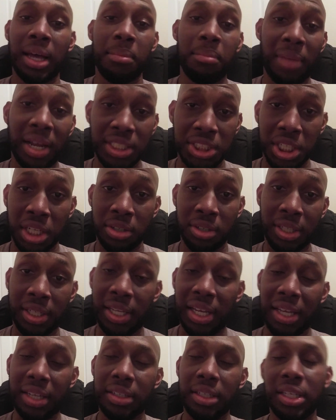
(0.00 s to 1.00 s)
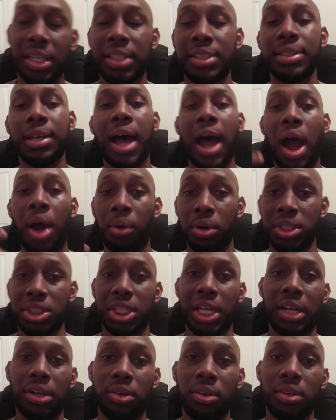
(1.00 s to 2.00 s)
my channel again. It's our
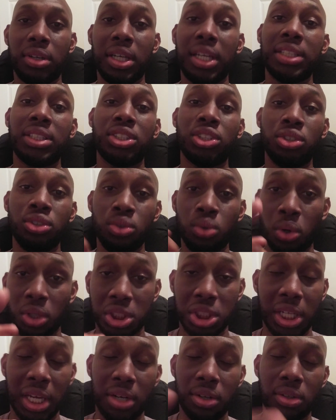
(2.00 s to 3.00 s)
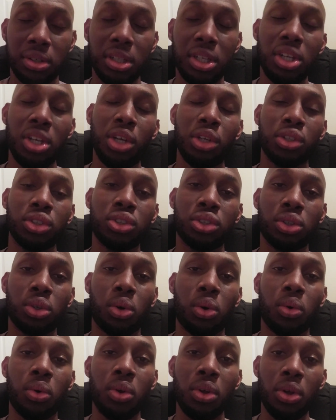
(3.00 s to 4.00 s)
channel. It's your channel.
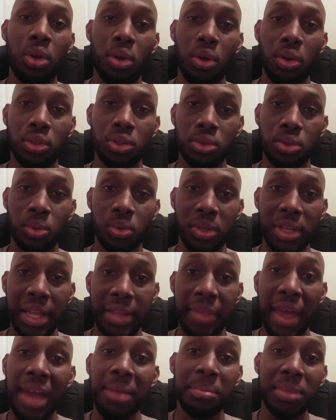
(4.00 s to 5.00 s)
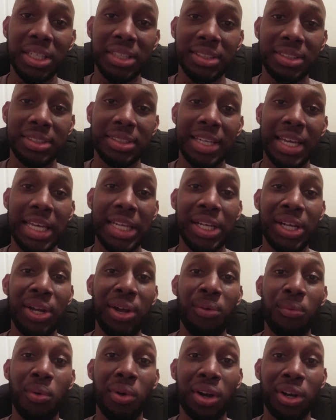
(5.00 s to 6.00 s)
So now that being said,
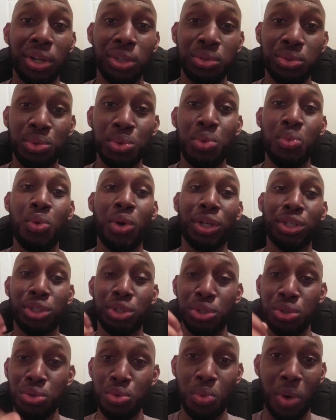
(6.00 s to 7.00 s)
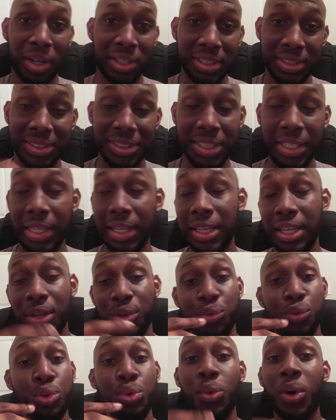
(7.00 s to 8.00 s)
we're gonna do what you want to see.
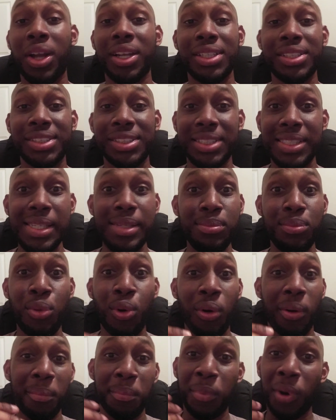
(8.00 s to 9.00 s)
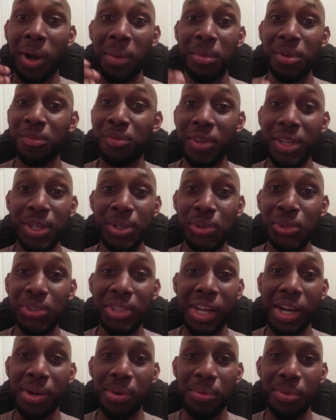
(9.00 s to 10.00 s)
If you want to see more apartment videos
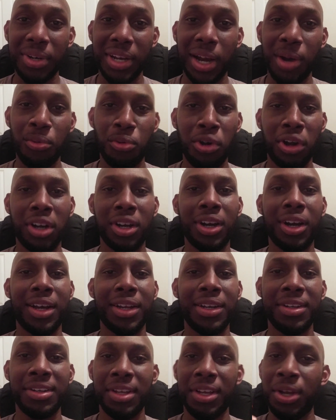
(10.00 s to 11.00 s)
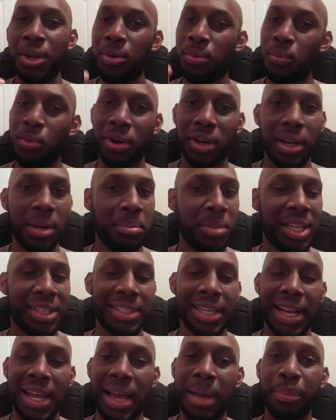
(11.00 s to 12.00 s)
that I work on, we're gonna make
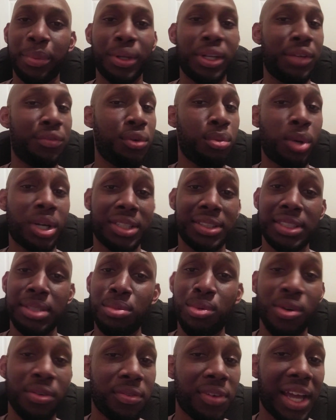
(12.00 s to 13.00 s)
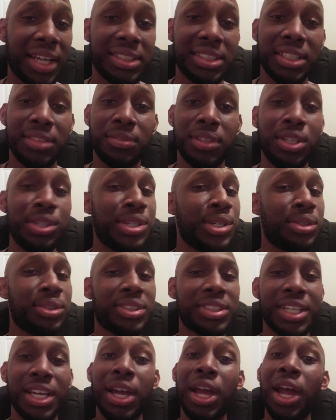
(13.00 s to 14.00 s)
that happen. If you want to see more flight test videos,